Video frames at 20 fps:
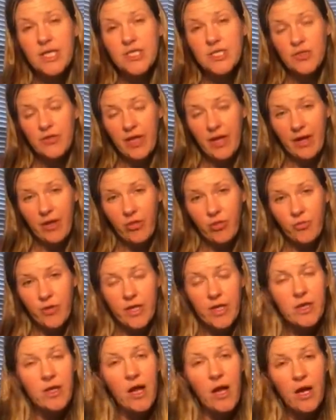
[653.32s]
so that at 3
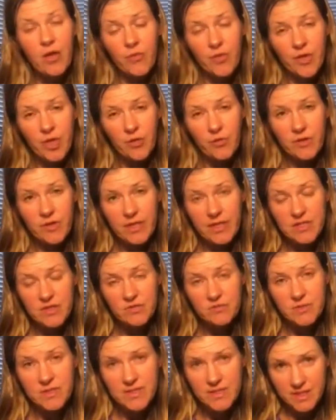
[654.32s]
o'clock when you release
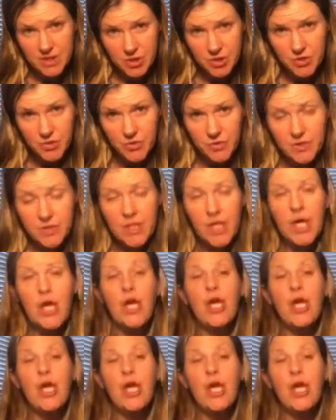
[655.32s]
from essentials,